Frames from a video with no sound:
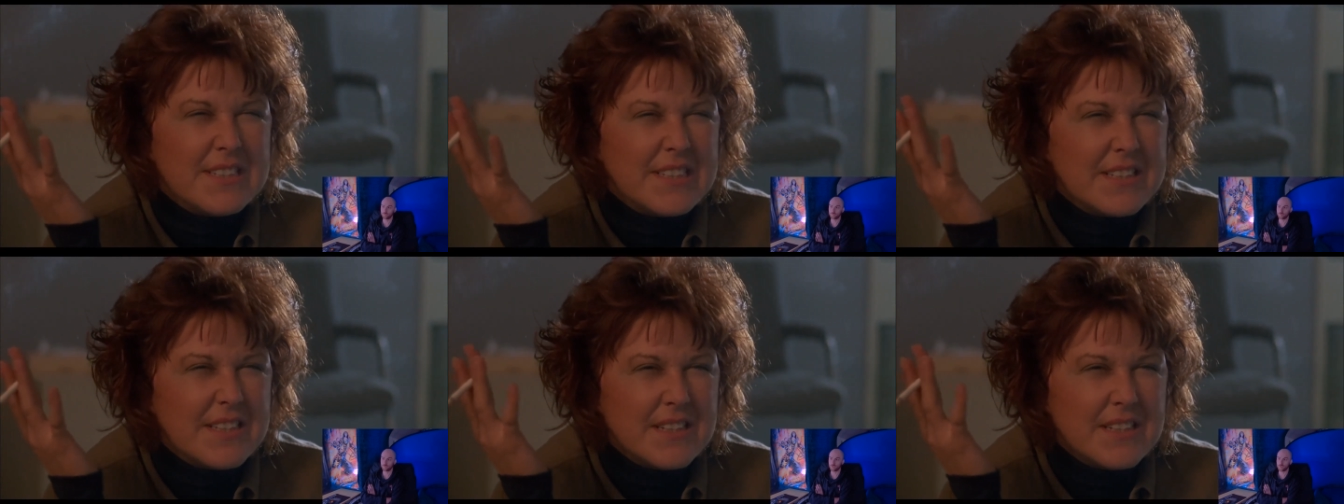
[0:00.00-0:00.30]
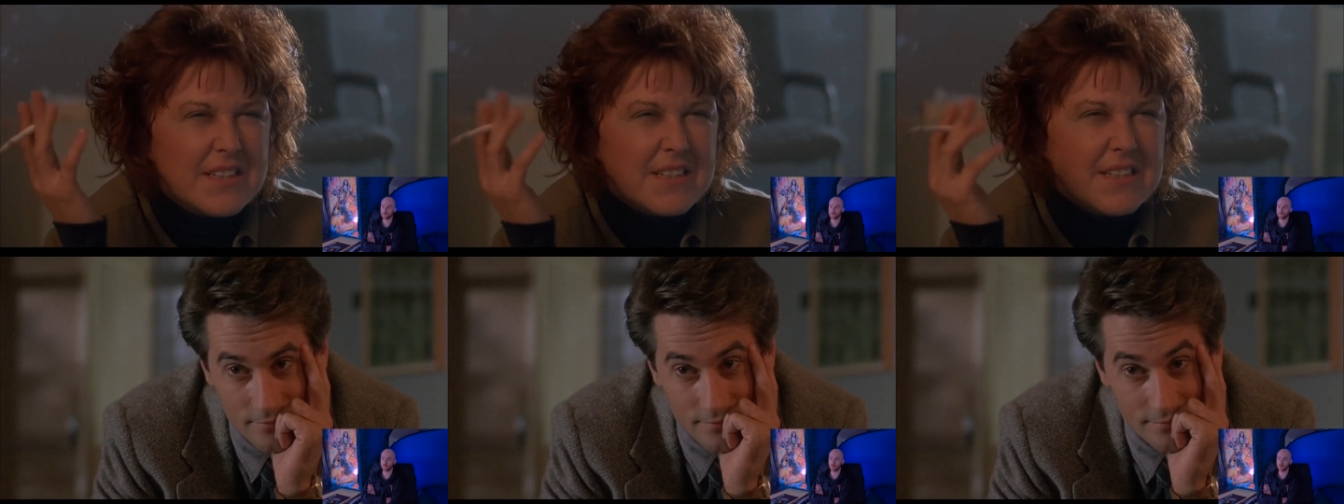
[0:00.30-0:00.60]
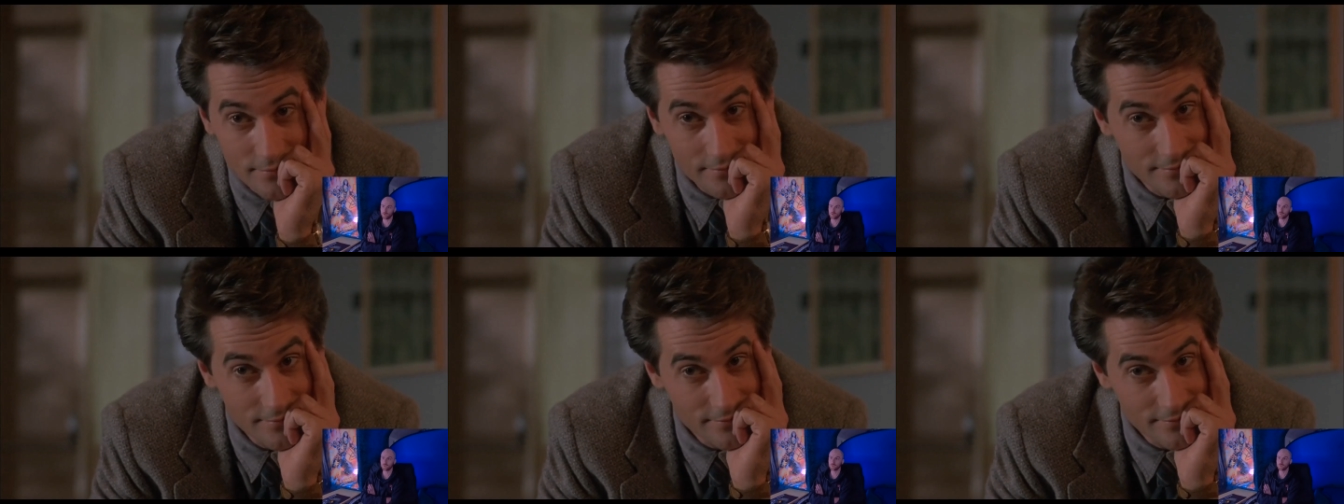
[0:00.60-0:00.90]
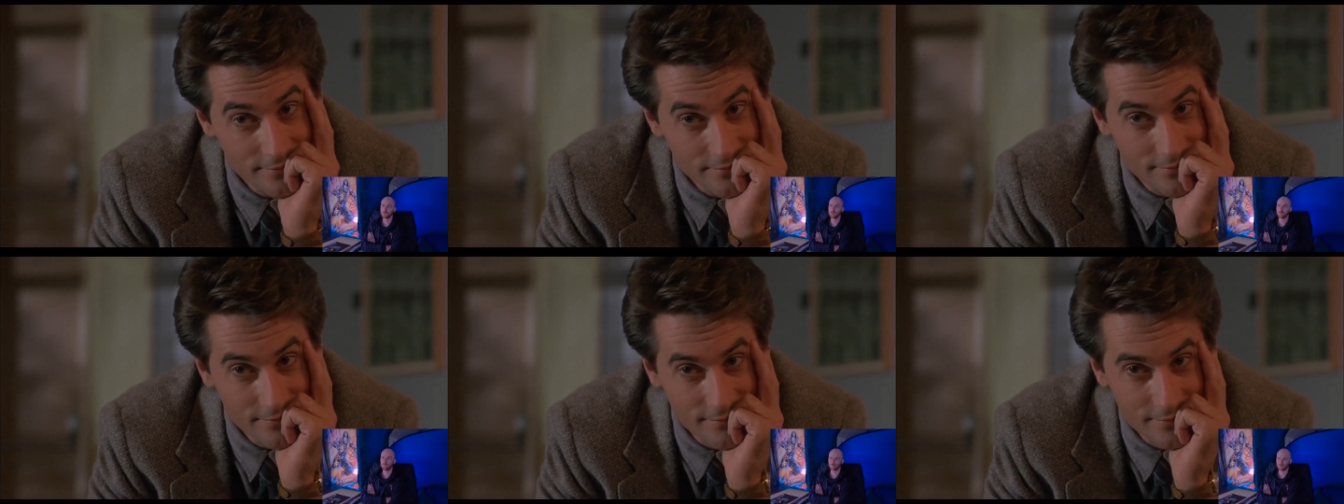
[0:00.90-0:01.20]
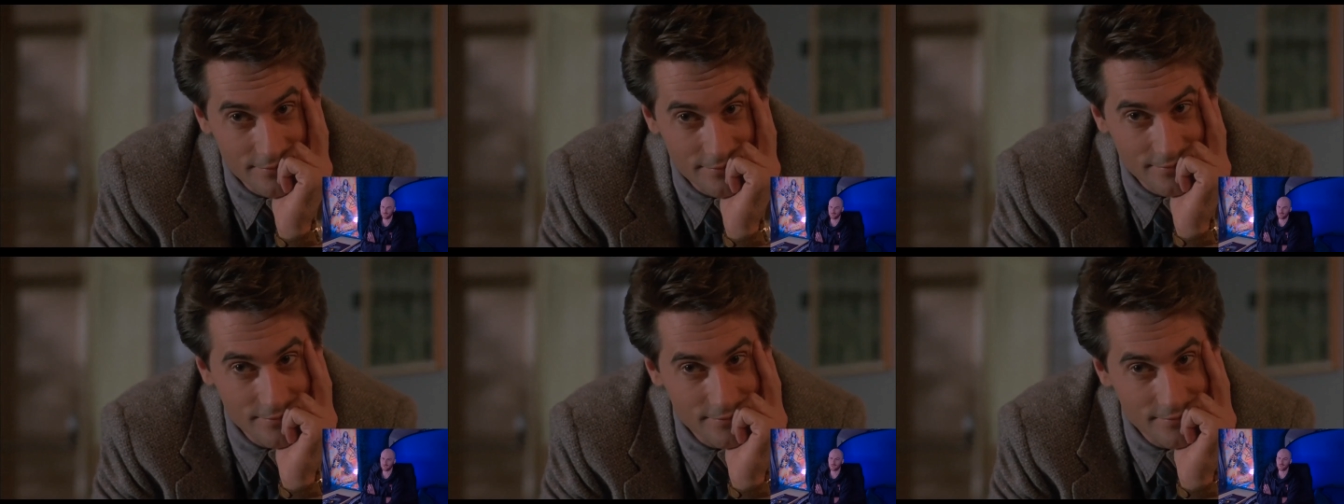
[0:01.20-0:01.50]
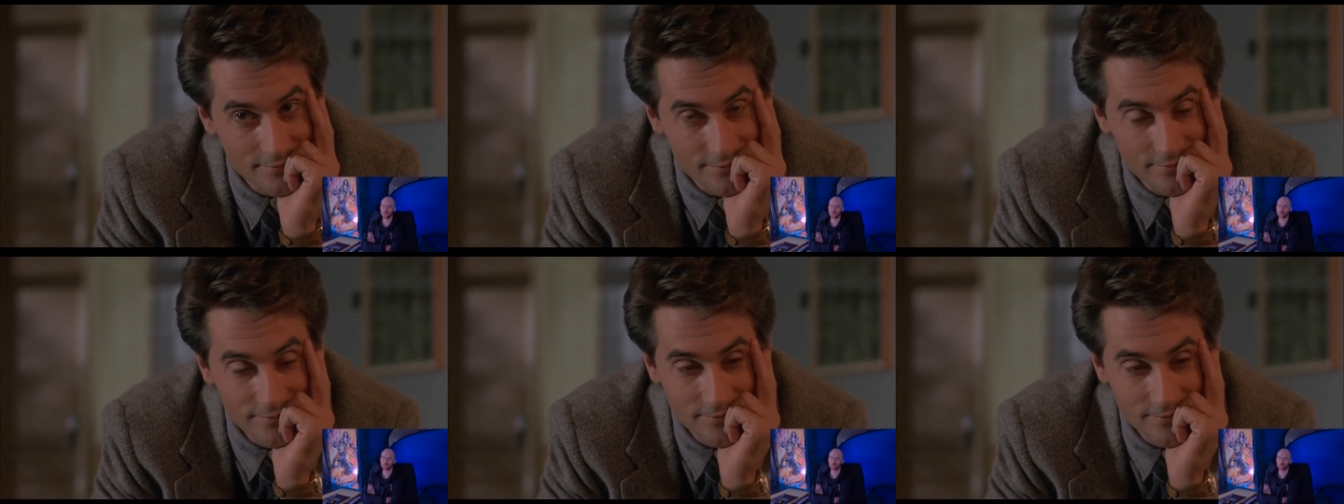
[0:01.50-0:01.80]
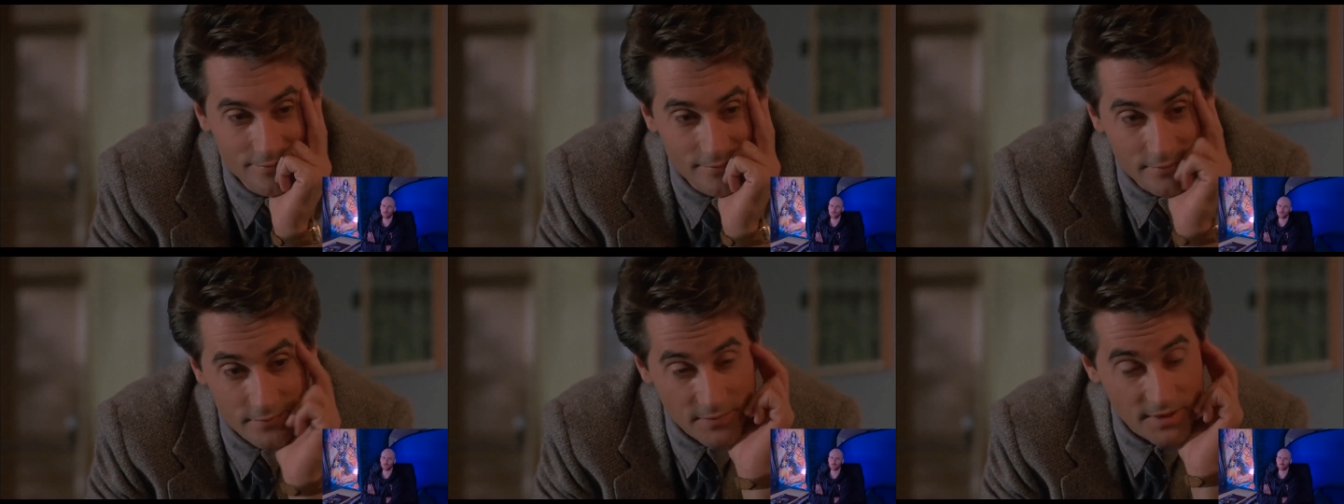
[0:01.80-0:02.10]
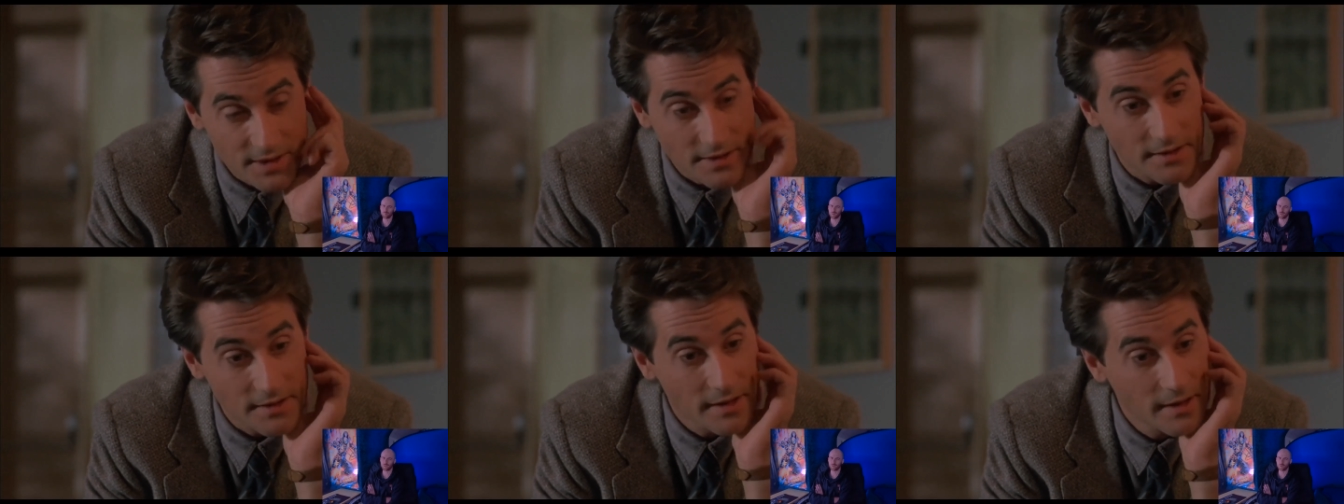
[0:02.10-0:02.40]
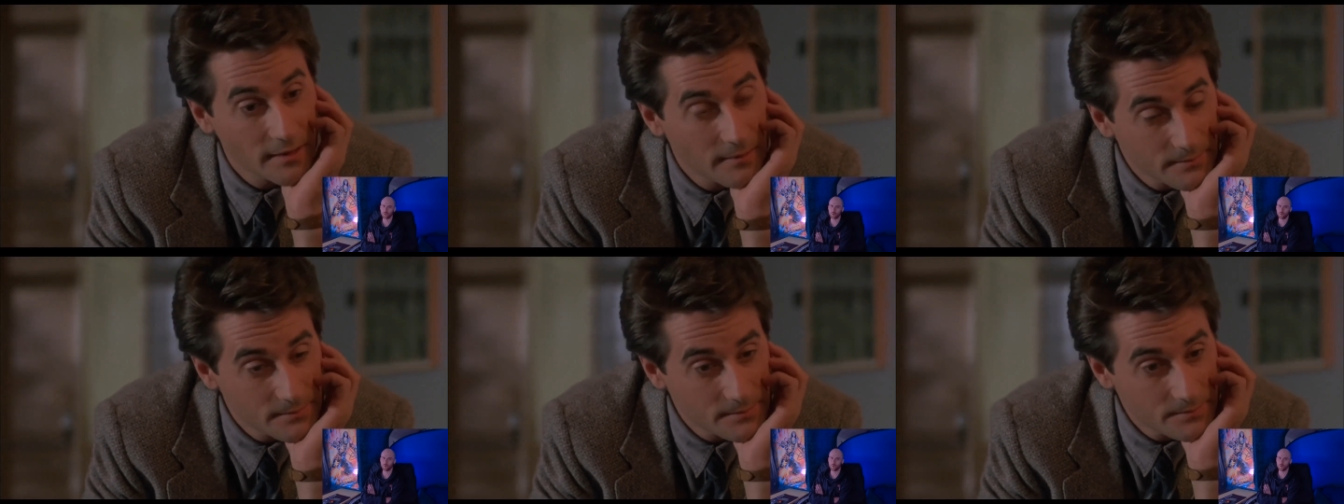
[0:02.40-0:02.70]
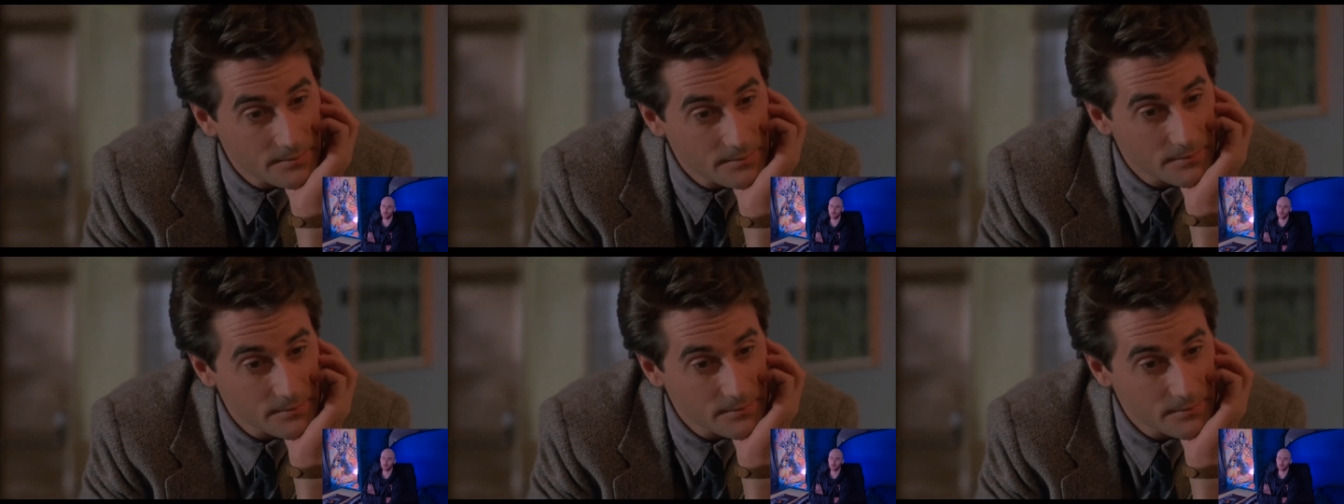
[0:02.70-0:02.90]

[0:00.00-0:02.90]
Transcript: to the other, but they're kind of treating them like they're all